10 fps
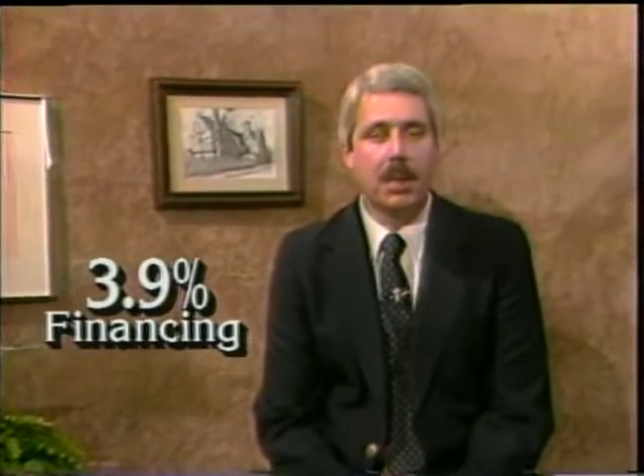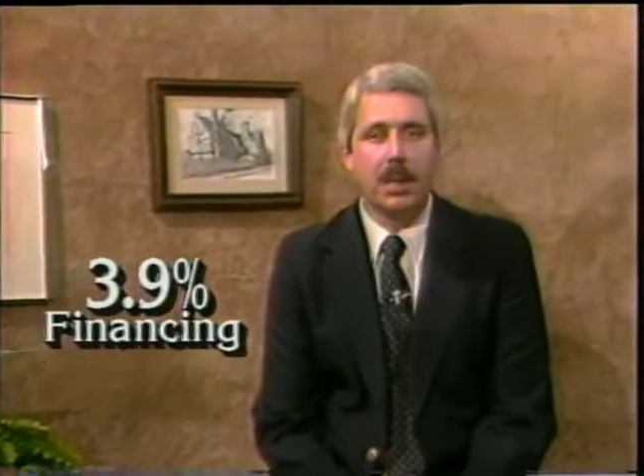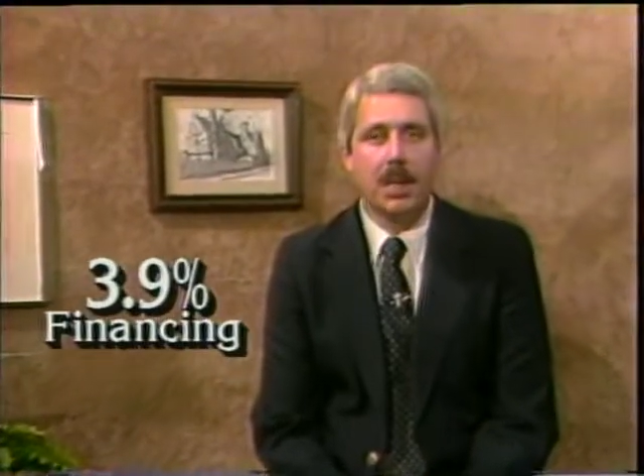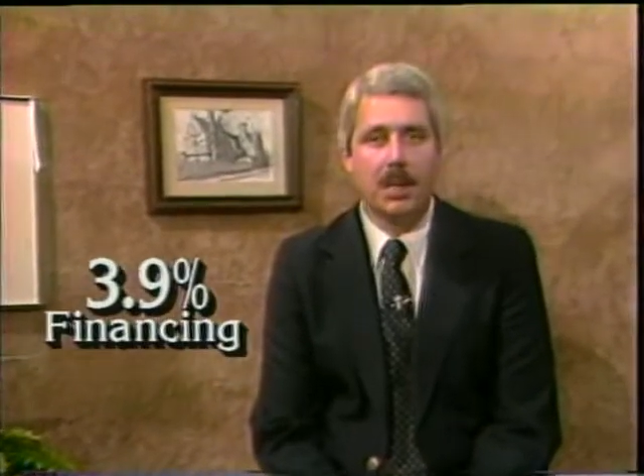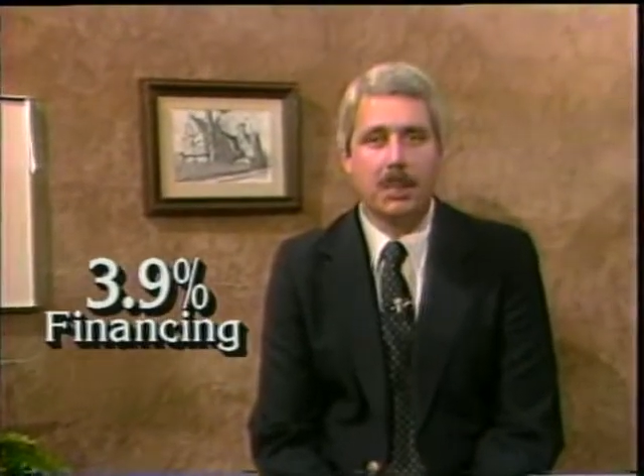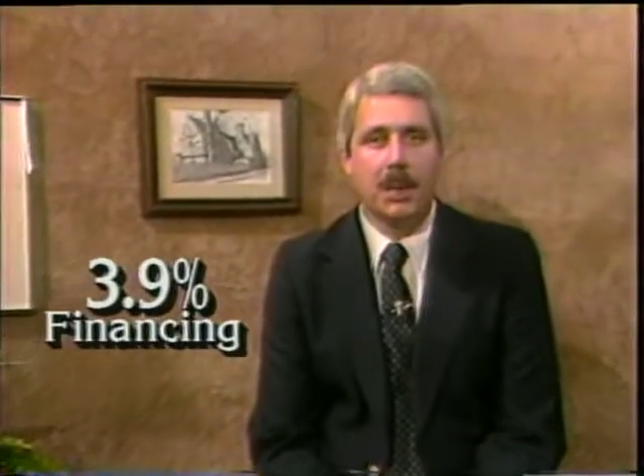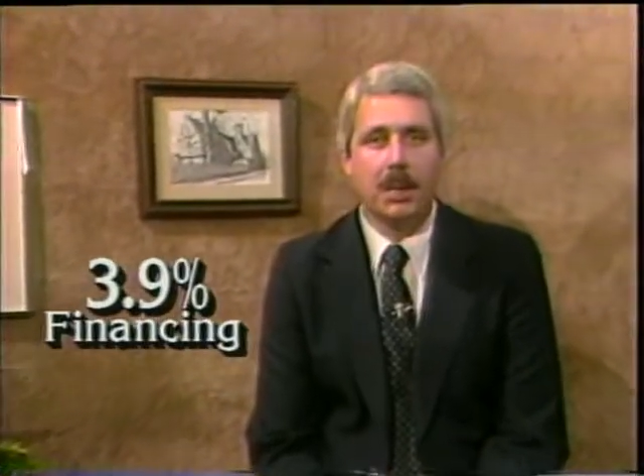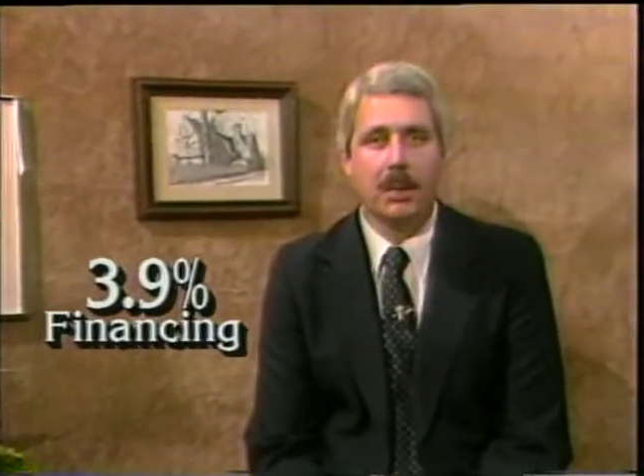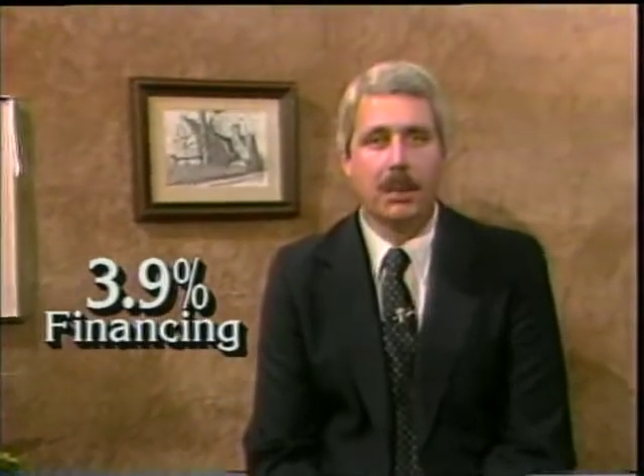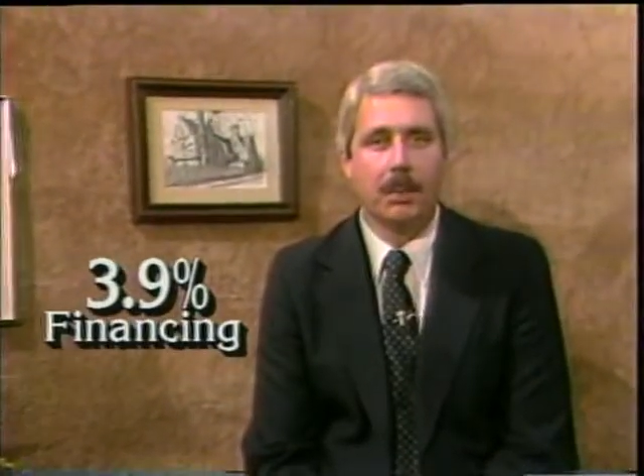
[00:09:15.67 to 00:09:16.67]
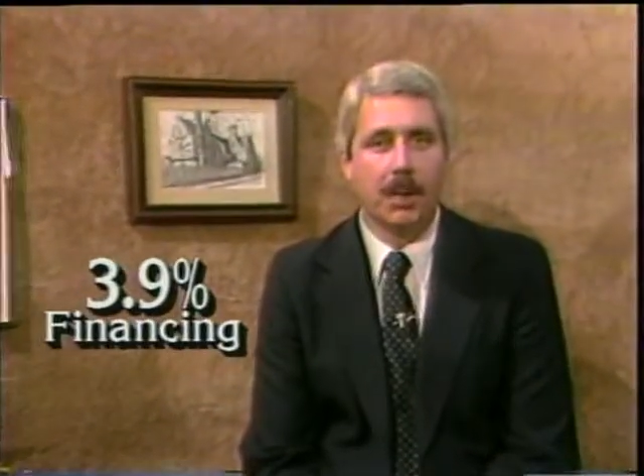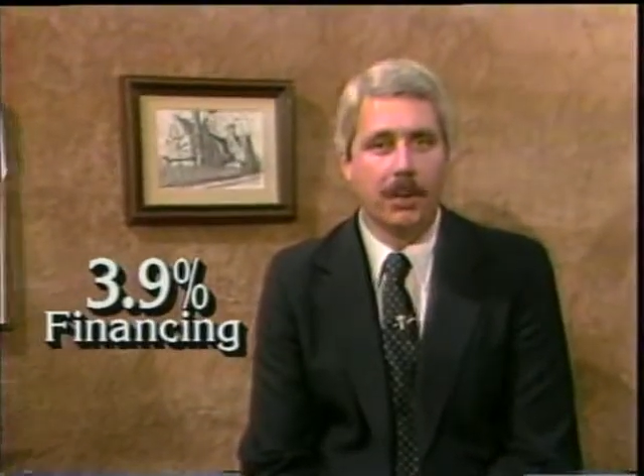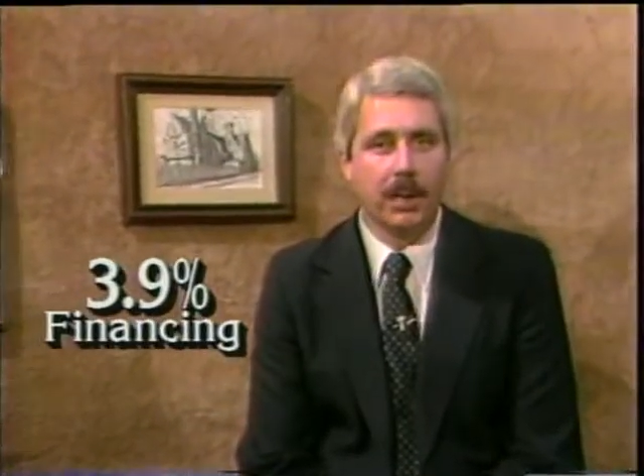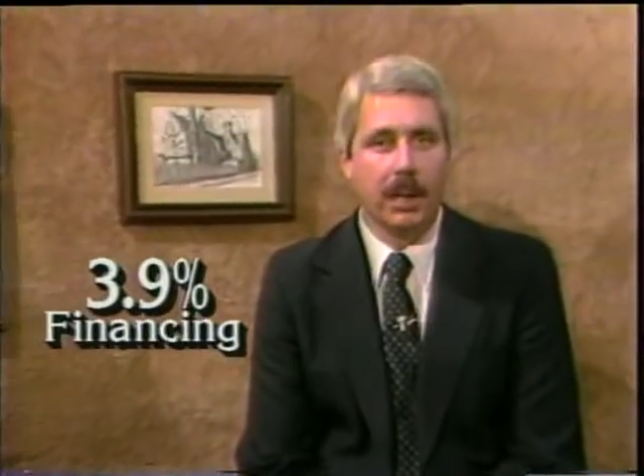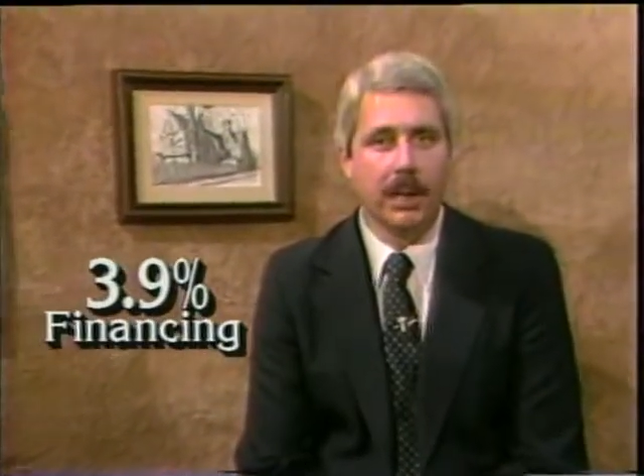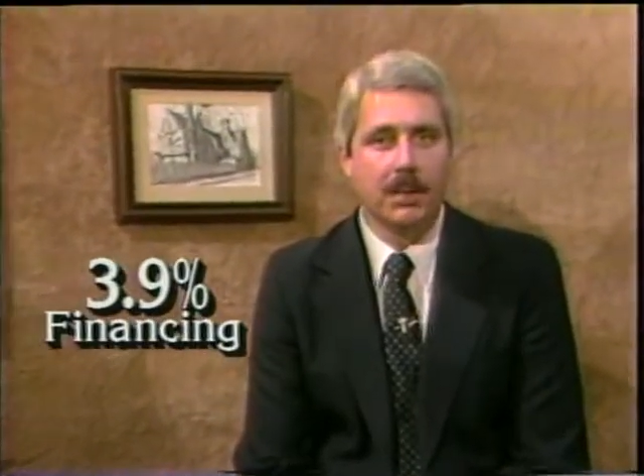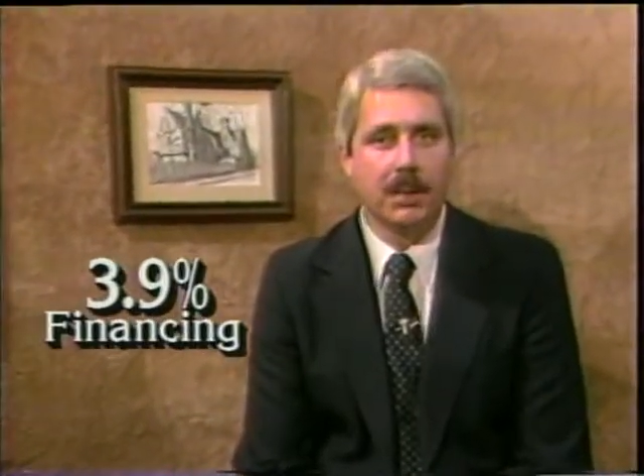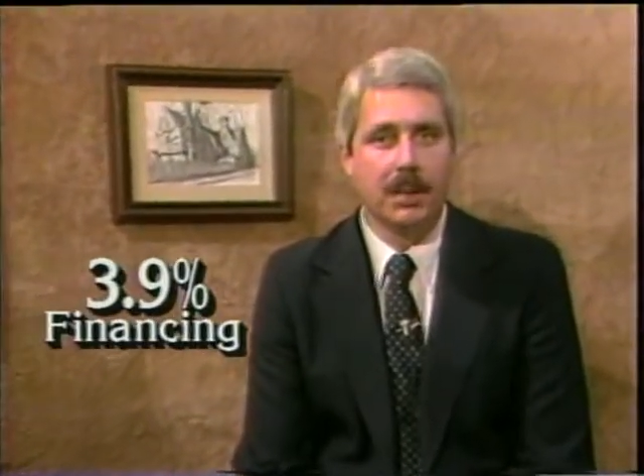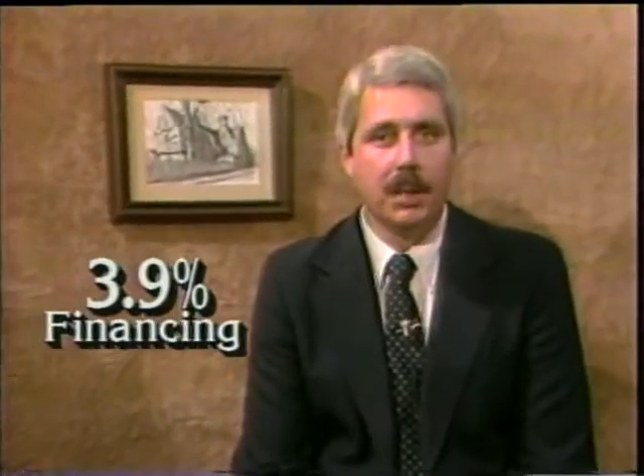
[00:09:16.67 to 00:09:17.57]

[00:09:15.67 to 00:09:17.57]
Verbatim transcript: EXP, or Mercury Lynx.